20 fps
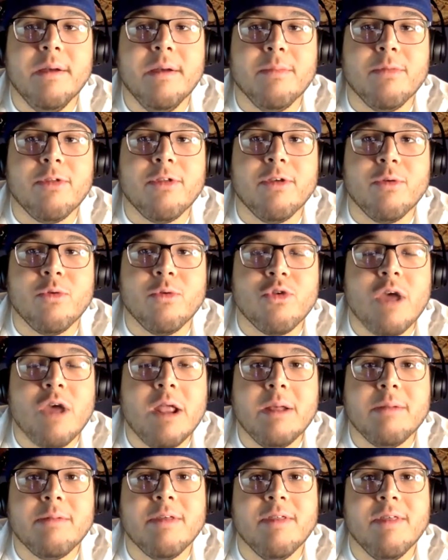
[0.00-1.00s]
So
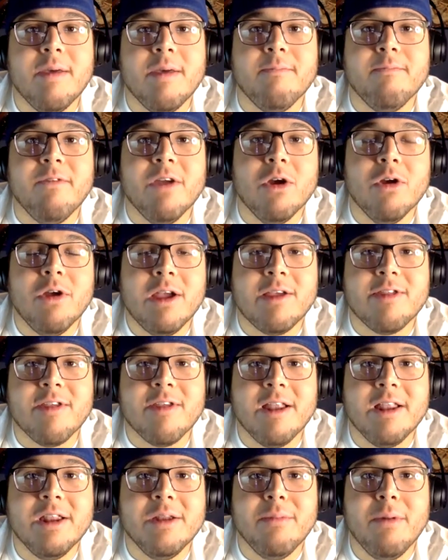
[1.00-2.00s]
shout out to them. Very
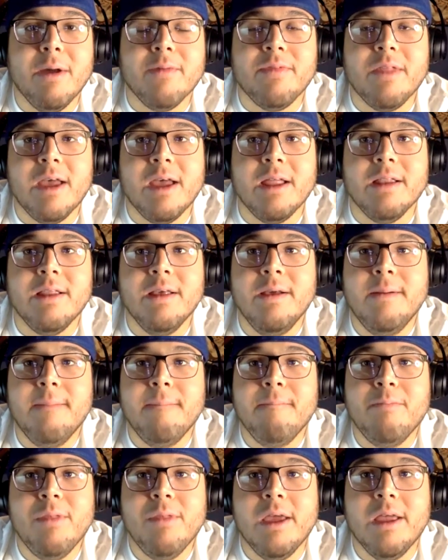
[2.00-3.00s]
excited about that.
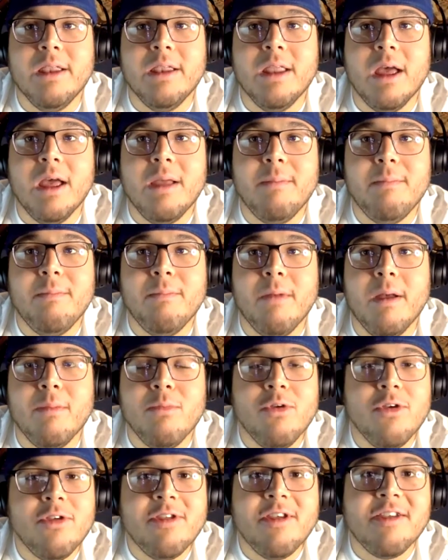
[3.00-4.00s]
And
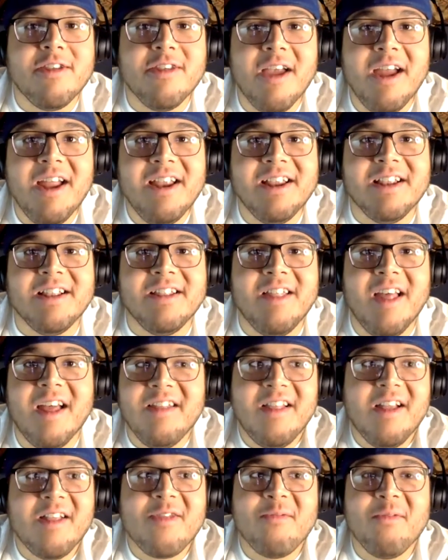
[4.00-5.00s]
I'm just excited.
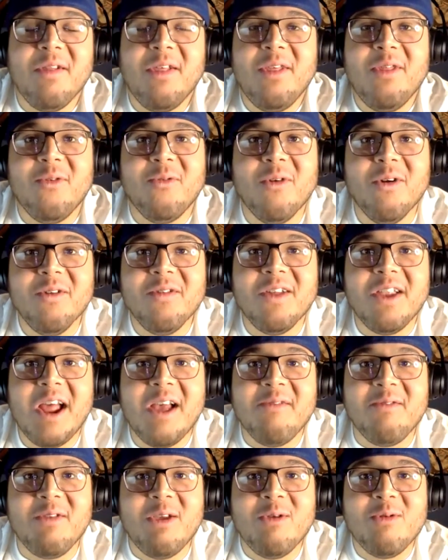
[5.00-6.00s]
That's really the word that
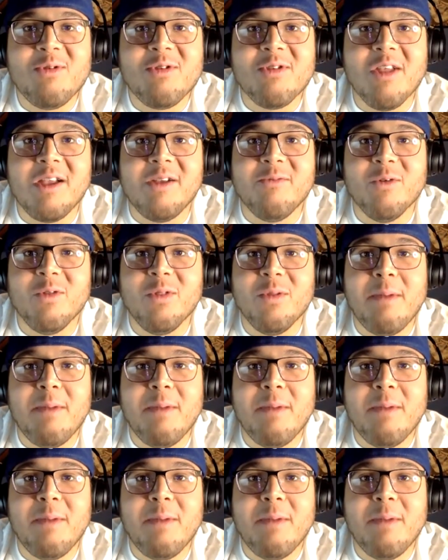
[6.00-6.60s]
I've used like for the